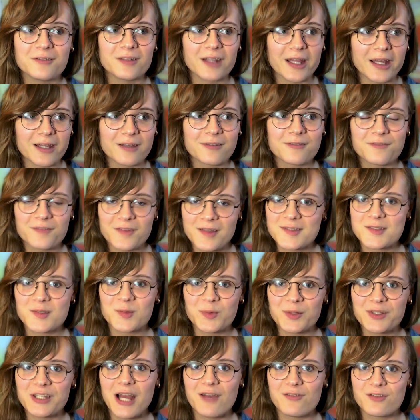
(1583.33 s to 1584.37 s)
like
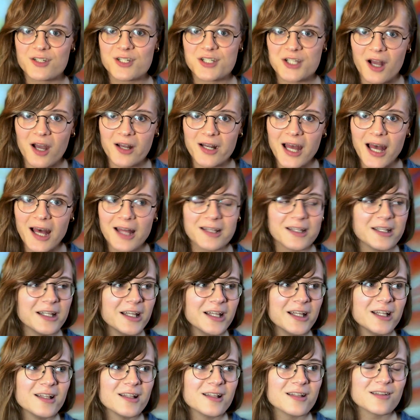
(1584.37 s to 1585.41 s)
feasibly have a shot at
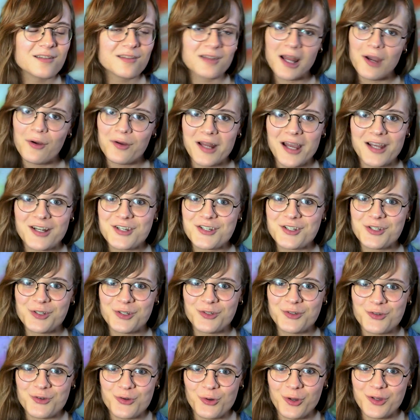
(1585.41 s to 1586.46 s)
that I would actually
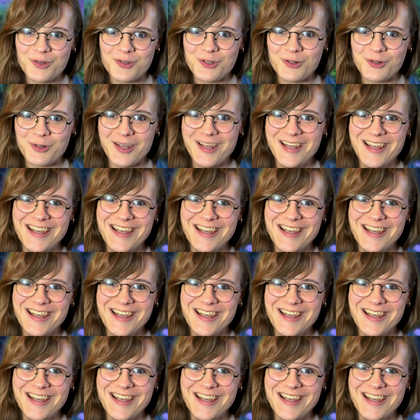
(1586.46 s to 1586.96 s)
enjoy doing,